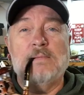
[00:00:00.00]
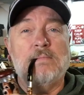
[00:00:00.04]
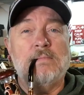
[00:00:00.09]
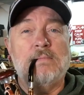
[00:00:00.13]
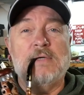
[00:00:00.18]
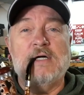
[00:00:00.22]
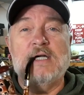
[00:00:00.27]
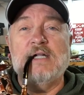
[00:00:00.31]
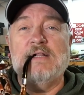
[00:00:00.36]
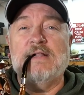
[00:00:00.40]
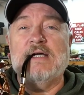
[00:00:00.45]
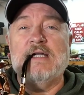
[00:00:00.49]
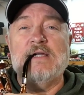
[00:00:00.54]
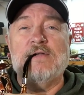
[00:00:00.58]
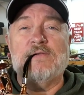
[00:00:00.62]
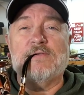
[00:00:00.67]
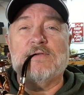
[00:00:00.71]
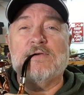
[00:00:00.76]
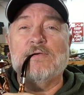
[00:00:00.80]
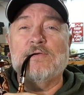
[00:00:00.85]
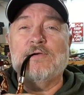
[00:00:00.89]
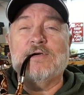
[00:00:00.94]
Buddy, that
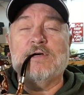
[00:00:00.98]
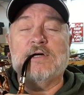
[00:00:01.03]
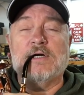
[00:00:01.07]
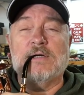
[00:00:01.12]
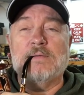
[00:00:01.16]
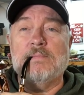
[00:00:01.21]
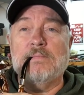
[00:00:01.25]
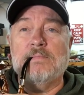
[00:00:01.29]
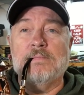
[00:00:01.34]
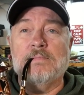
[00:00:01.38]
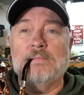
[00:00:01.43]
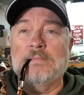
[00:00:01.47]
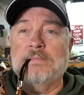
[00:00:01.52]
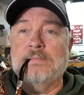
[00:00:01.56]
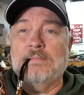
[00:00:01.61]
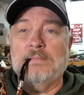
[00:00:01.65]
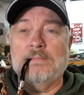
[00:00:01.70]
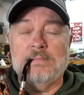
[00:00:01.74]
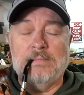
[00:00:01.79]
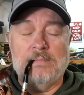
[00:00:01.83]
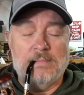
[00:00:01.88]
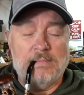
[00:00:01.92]
is so sharp.
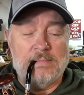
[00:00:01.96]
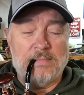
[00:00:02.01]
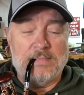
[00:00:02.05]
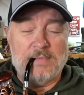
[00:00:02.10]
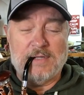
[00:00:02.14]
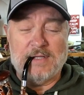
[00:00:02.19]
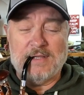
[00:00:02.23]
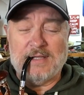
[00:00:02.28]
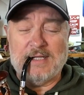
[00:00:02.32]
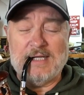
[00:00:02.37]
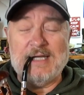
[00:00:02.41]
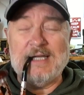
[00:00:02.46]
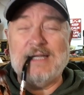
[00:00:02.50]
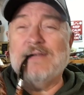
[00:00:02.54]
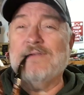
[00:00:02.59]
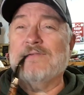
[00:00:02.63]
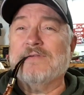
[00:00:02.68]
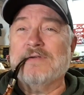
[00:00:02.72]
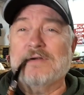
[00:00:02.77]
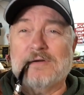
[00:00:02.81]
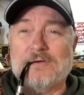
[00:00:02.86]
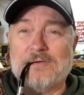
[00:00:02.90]
That
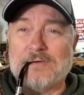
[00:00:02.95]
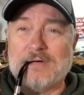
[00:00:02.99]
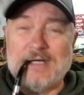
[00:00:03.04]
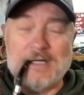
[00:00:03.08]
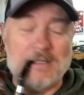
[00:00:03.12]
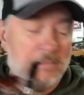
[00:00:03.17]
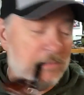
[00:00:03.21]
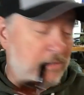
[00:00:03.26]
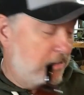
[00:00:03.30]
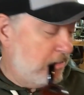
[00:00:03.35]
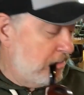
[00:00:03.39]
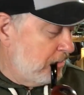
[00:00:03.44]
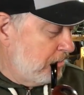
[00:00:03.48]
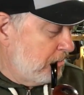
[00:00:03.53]
is incredible.